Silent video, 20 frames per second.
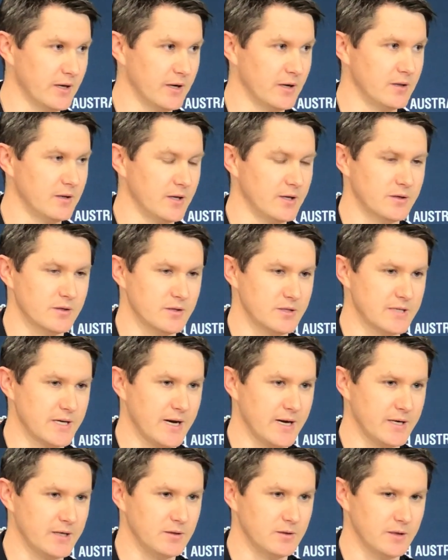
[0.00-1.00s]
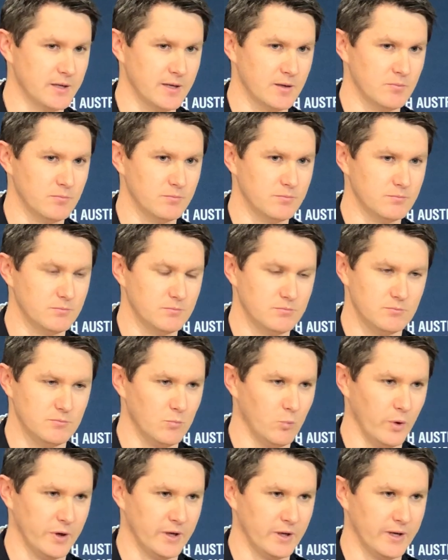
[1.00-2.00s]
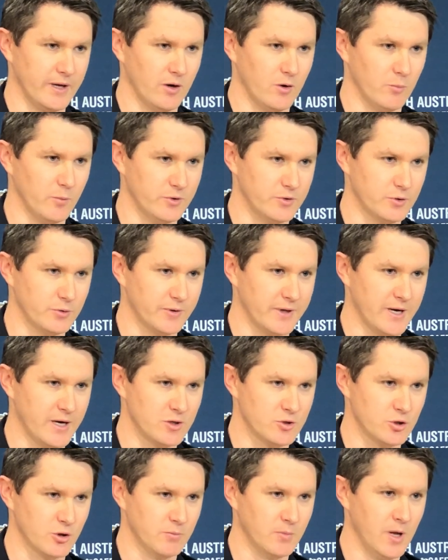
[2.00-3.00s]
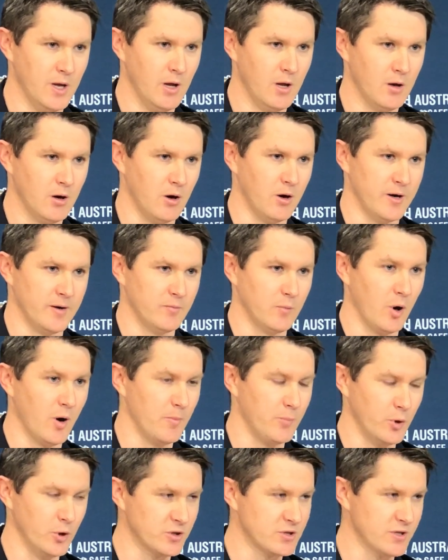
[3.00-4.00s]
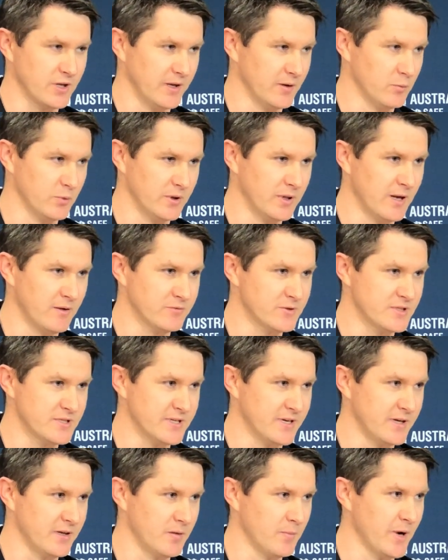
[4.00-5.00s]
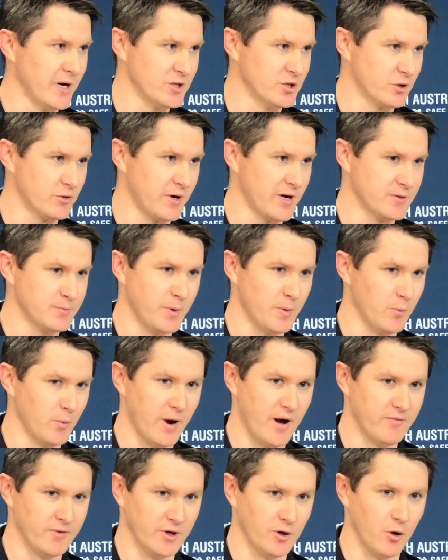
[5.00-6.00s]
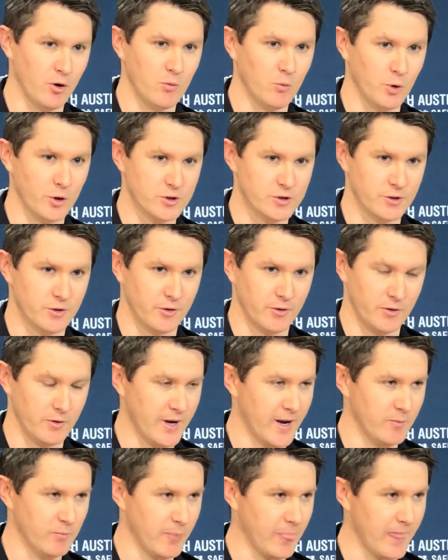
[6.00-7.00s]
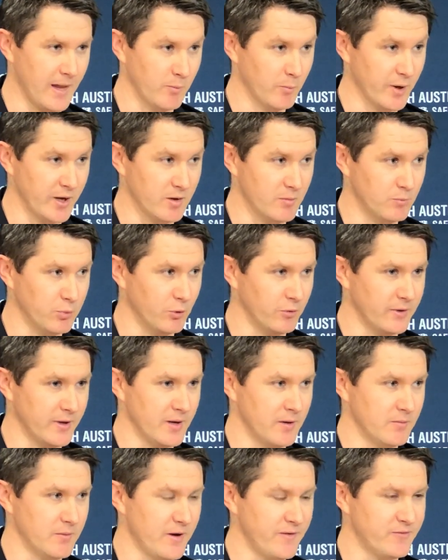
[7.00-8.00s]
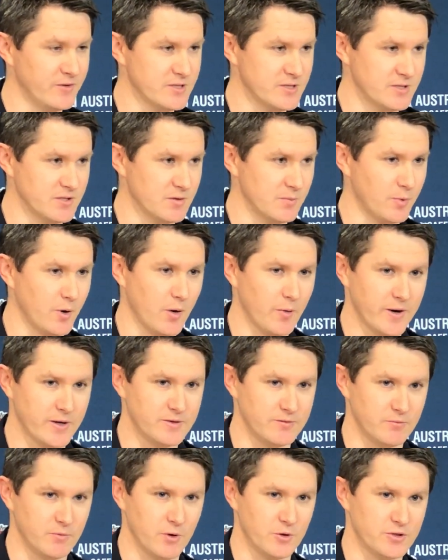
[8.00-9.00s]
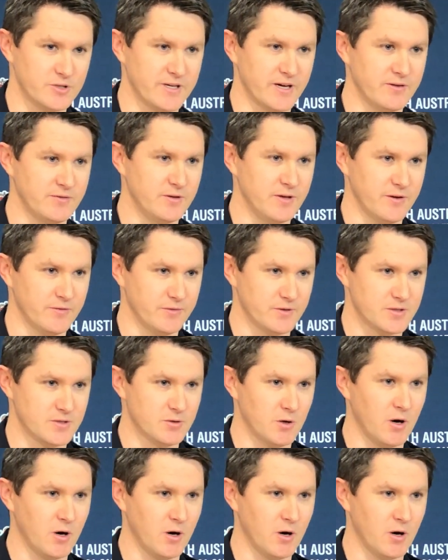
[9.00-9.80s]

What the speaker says: And at the end of the day, we can get on with doing our job. I personally would love to see the major crash people having no work to do and we can put their efforts into proactive road safety efforts.